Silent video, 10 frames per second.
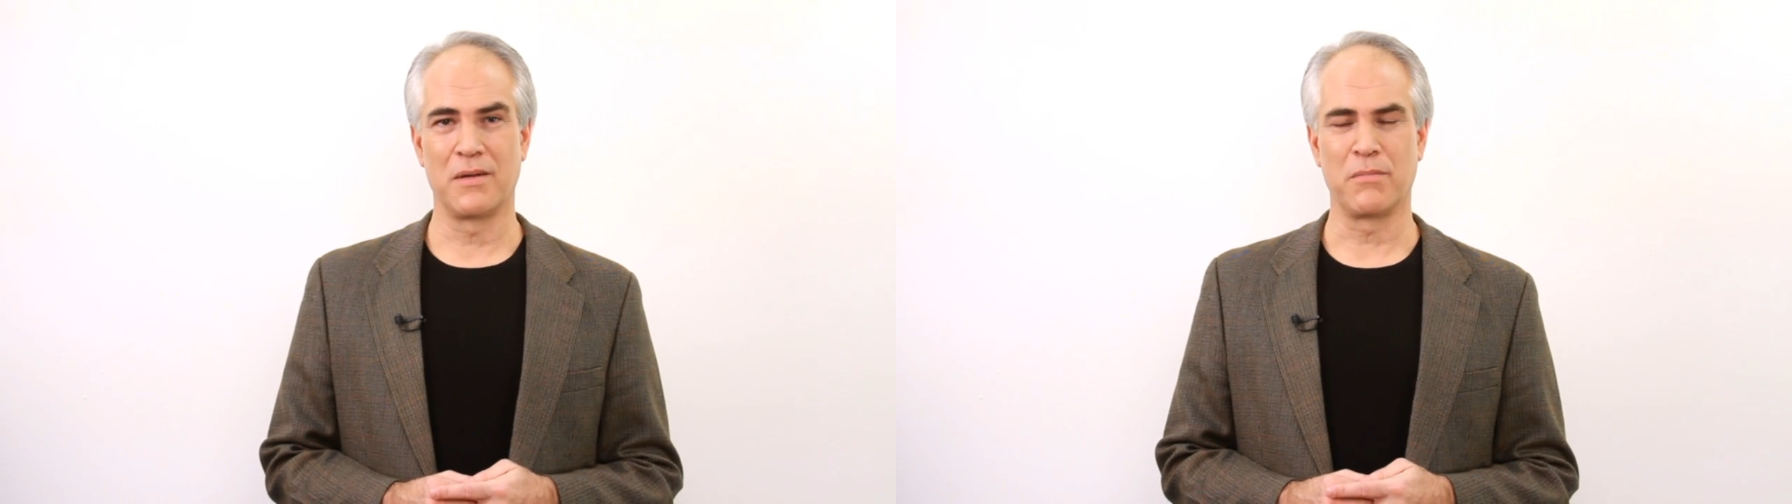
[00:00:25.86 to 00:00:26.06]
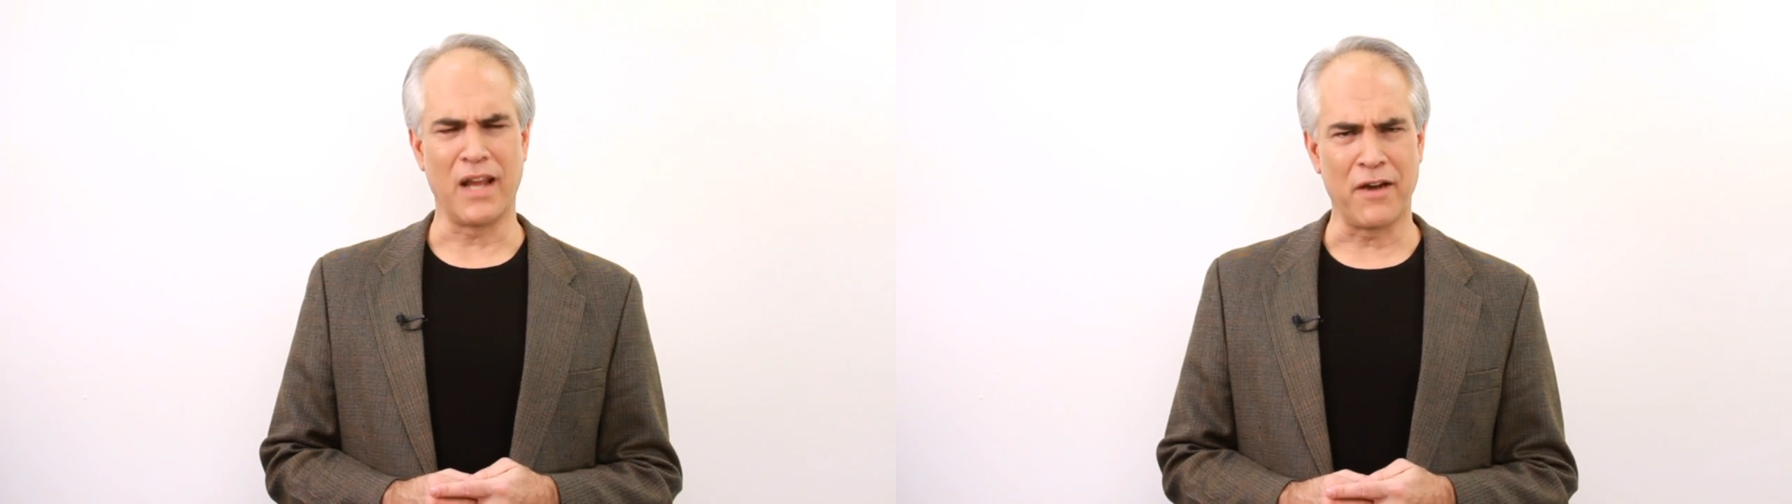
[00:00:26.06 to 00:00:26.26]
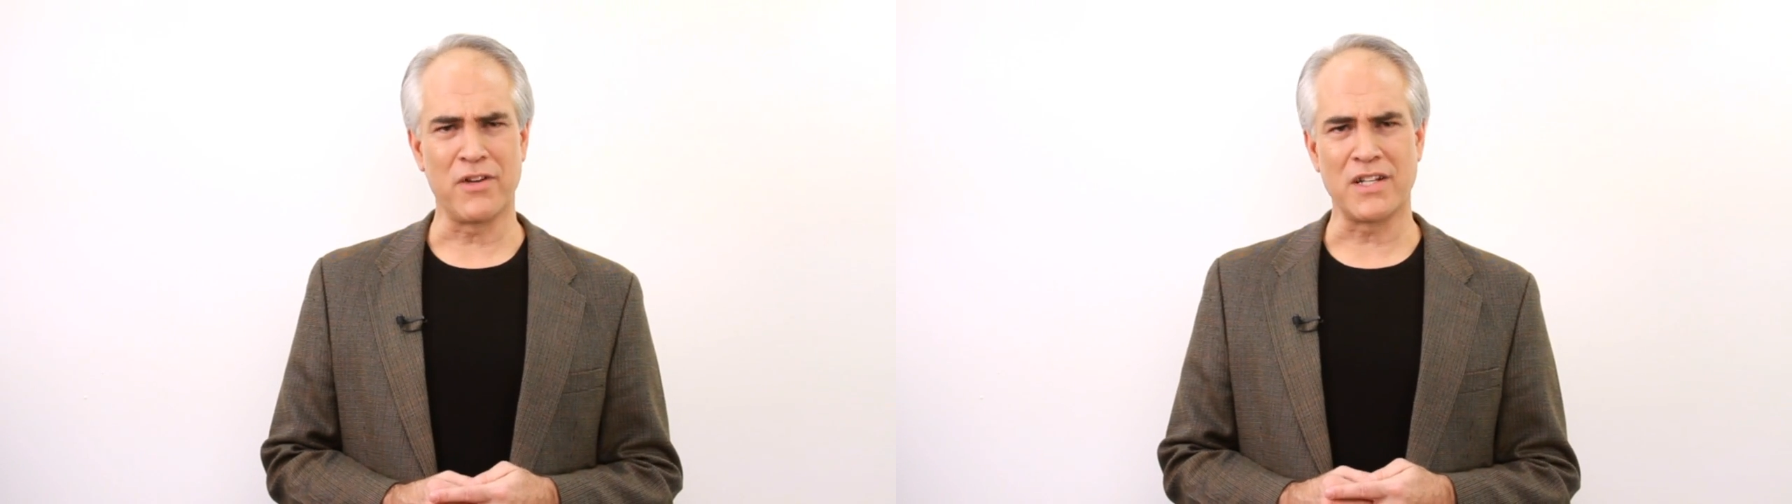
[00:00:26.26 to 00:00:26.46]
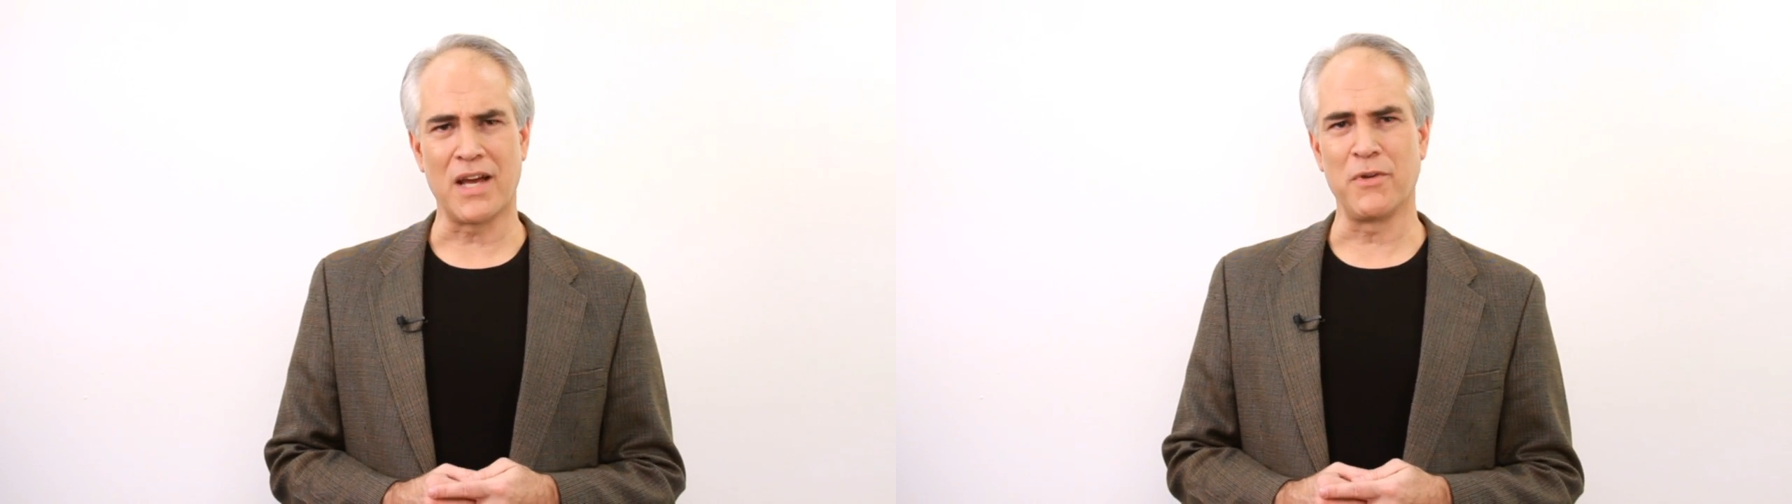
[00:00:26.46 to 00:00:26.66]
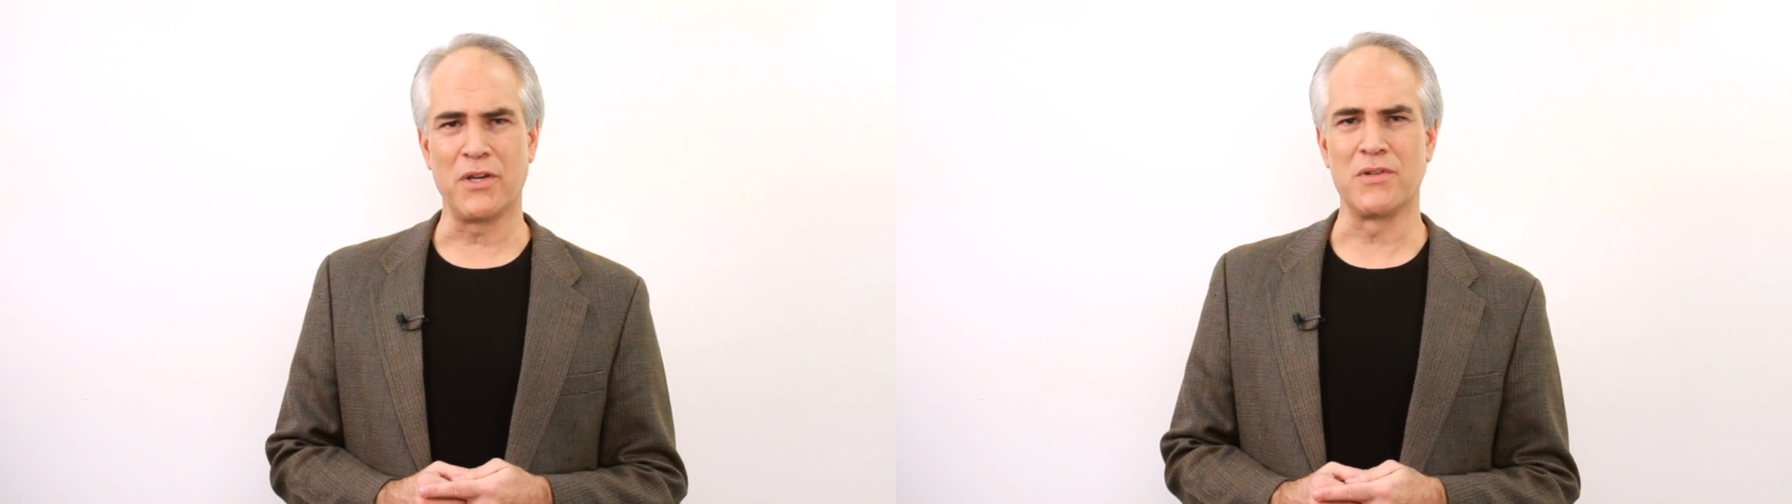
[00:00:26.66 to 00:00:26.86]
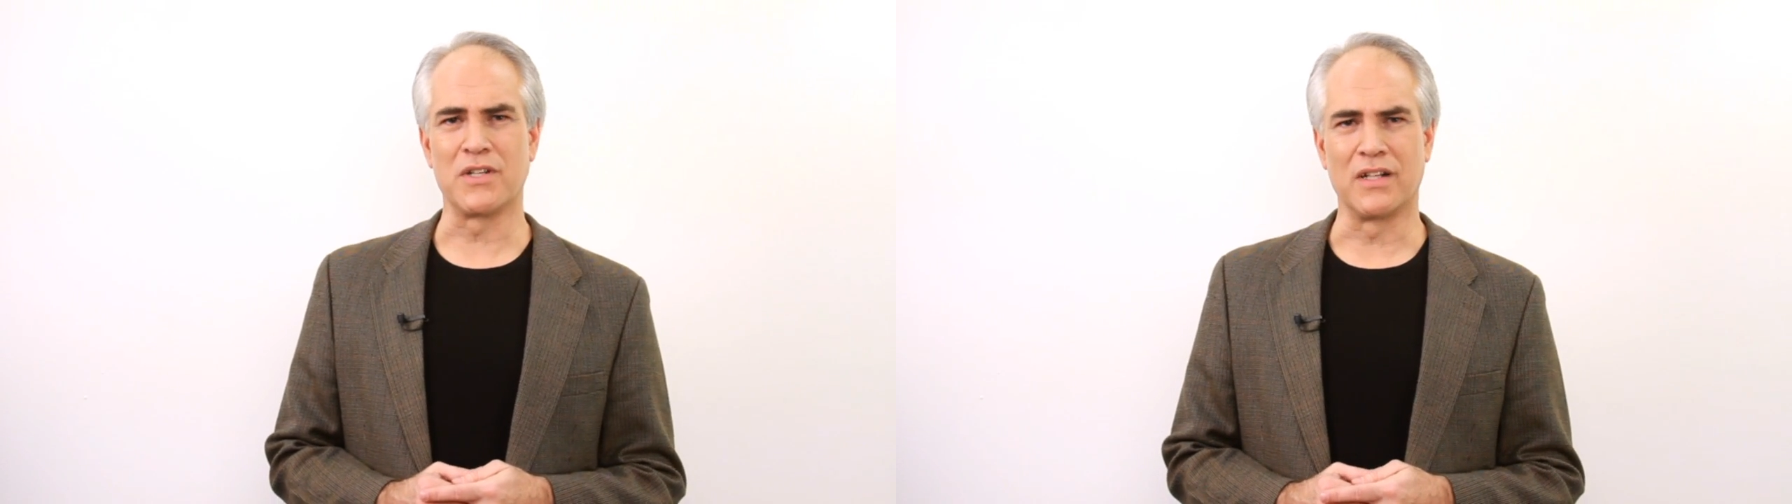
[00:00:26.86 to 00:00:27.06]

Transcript: But every time you use a